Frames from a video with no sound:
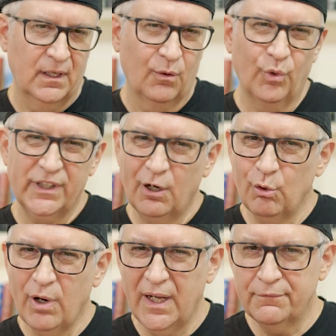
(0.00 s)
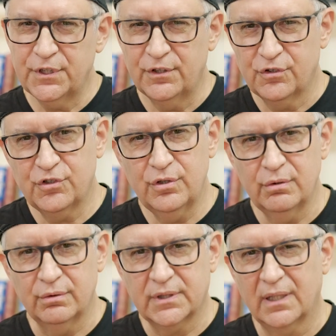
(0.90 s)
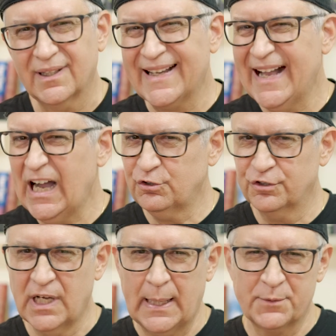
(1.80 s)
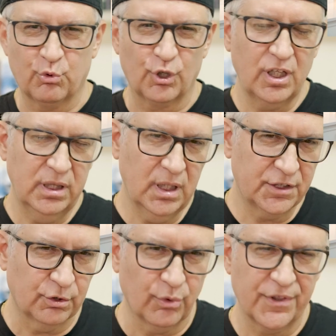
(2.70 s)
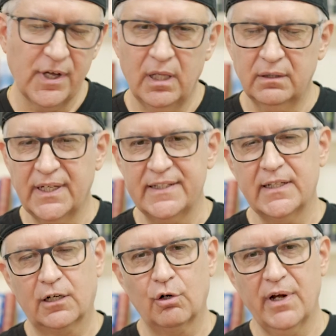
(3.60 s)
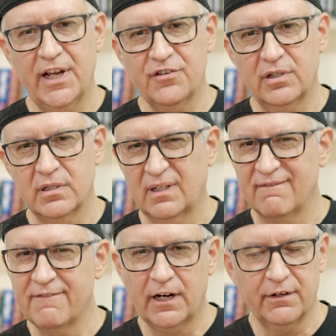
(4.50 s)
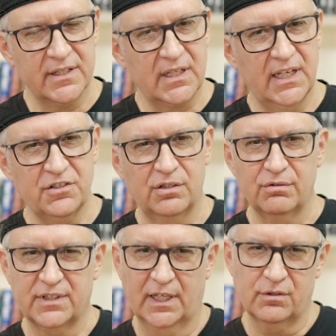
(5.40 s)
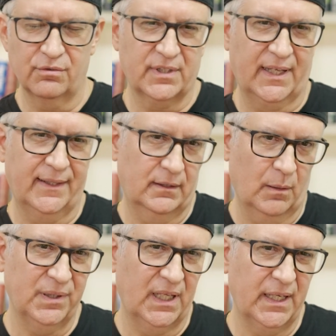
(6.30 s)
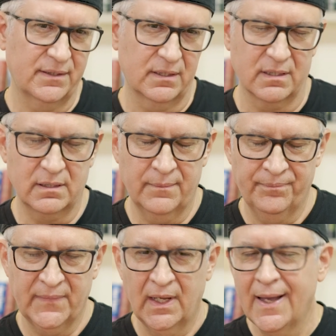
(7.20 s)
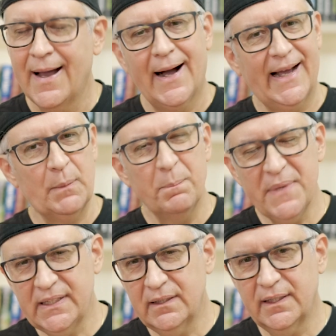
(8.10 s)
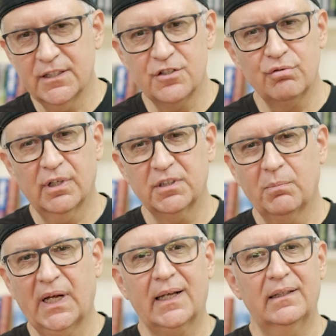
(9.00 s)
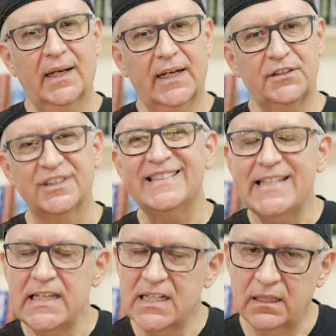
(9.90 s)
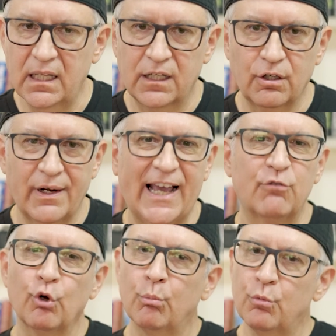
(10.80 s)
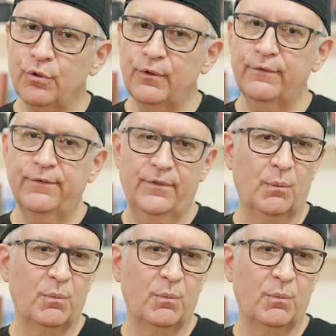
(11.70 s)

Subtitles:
When I arrived to the shoot, the countertops were cluttered with holiday decorations and various kitchen utensils and appliances. I immediately instructed my client to declutter and remove the